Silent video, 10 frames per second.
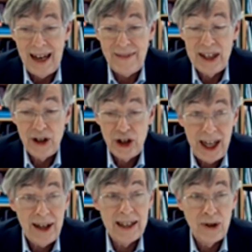having
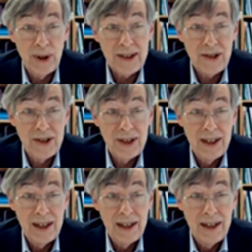shared interests
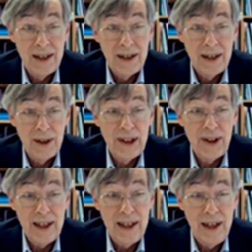with
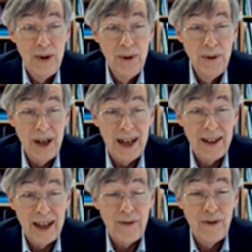the EU,
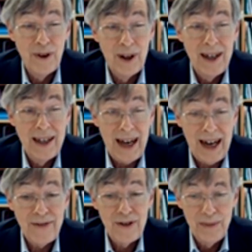and therefore
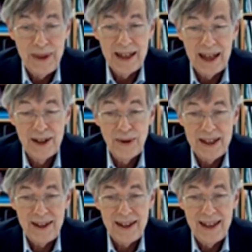have to be dealt
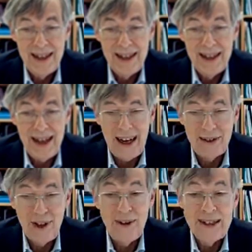with as
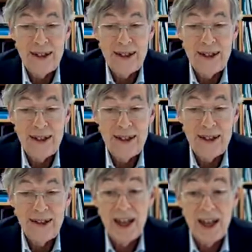if their interests were
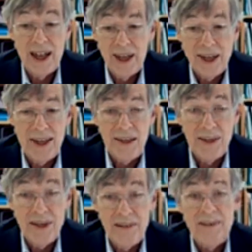those of the EU.